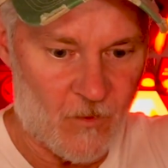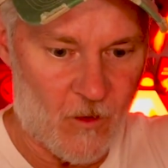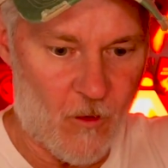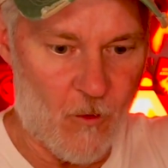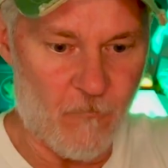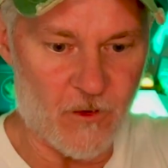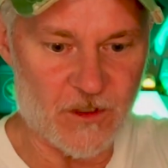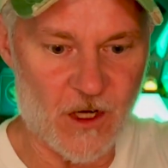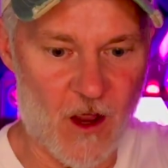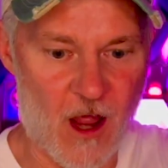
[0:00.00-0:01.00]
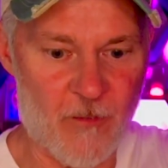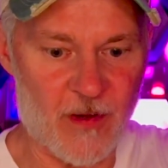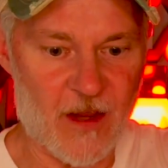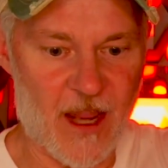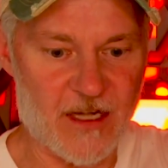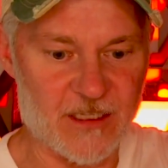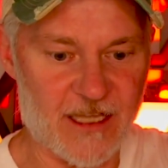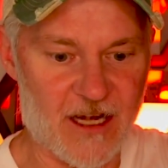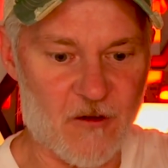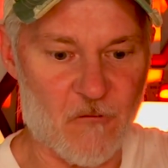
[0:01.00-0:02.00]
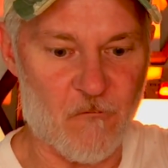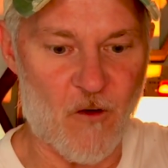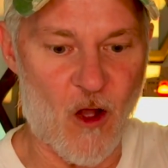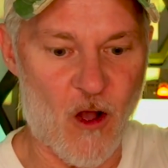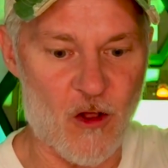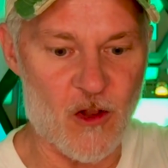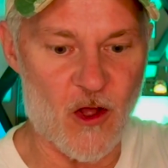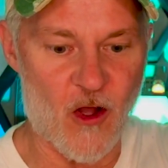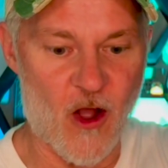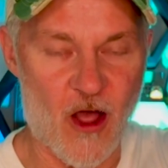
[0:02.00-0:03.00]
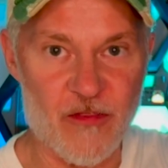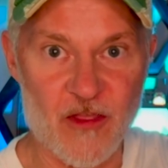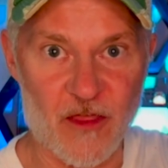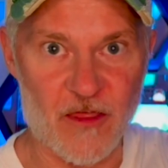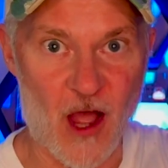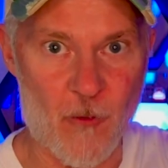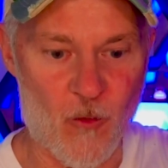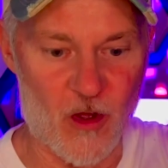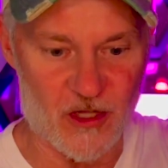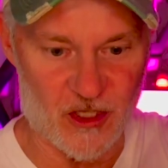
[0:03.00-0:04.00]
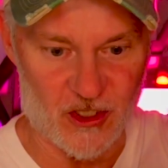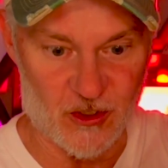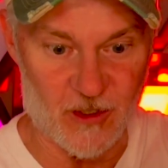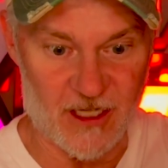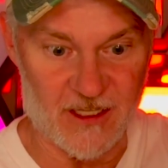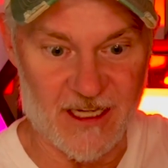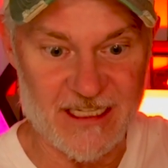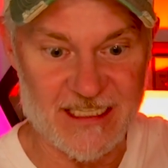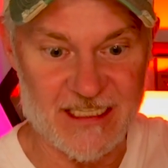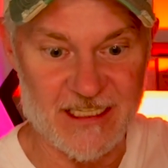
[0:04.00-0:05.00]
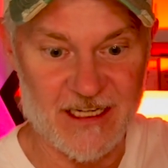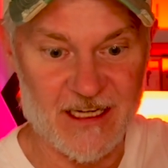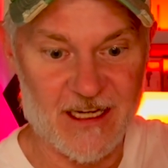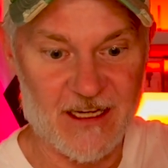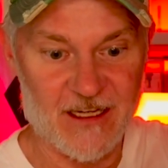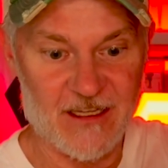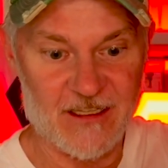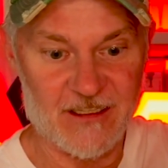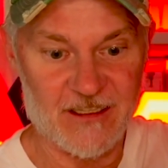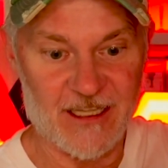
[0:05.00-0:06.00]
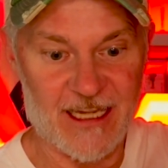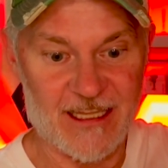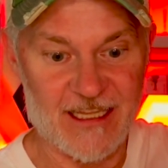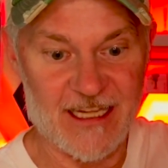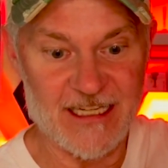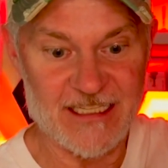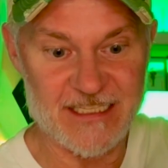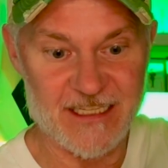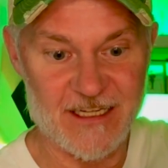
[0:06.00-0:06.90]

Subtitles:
over, top, and you let it fall on the thumb while you're doing this, like this.